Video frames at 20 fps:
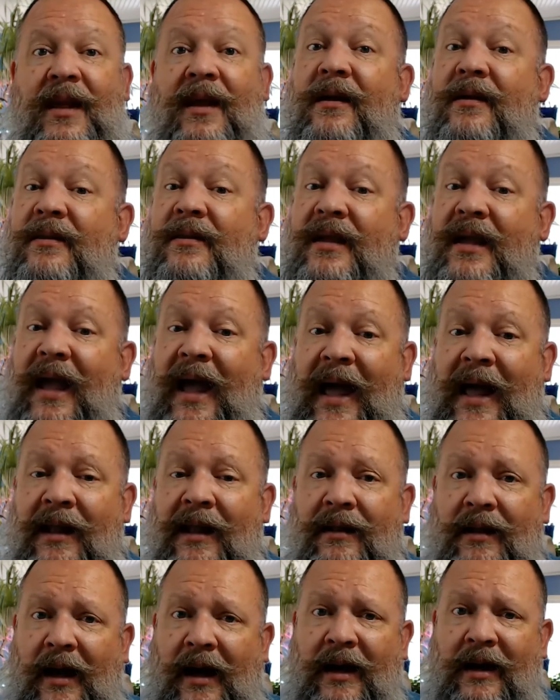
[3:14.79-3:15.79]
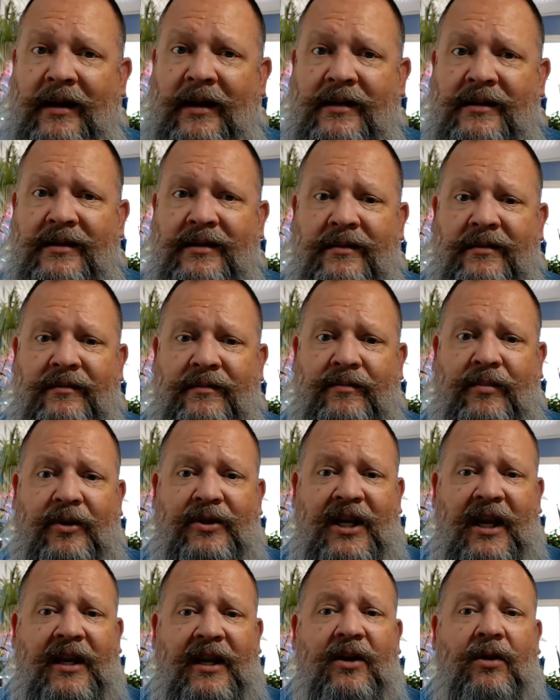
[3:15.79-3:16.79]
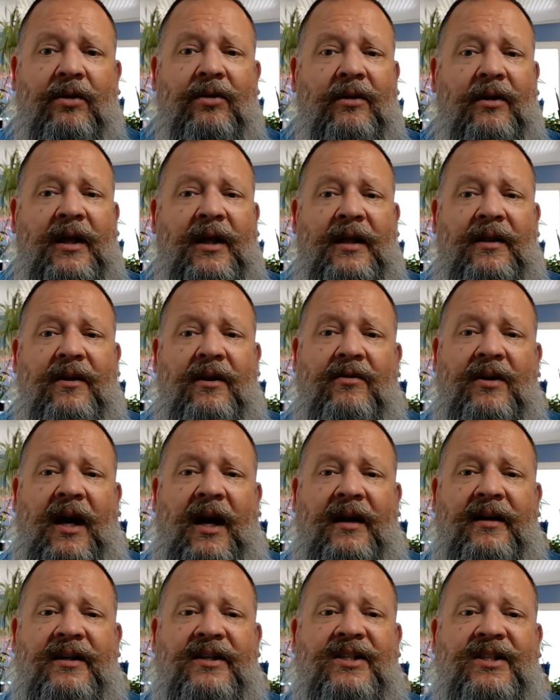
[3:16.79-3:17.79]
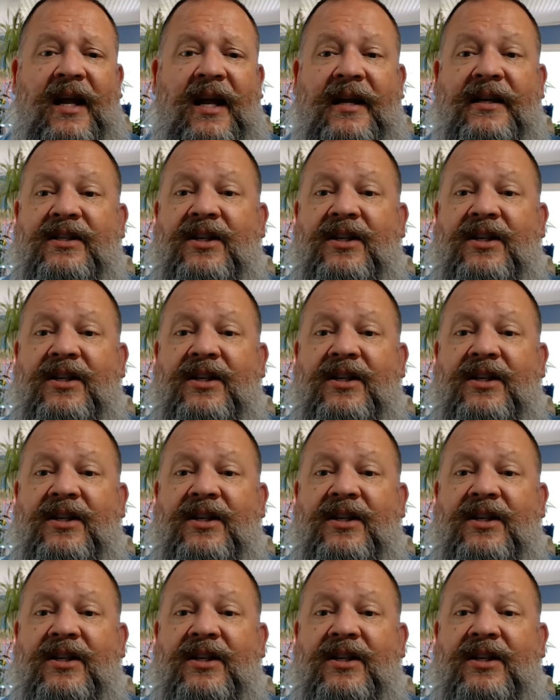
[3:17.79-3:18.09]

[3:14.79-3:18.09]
the Allies, particularly the United States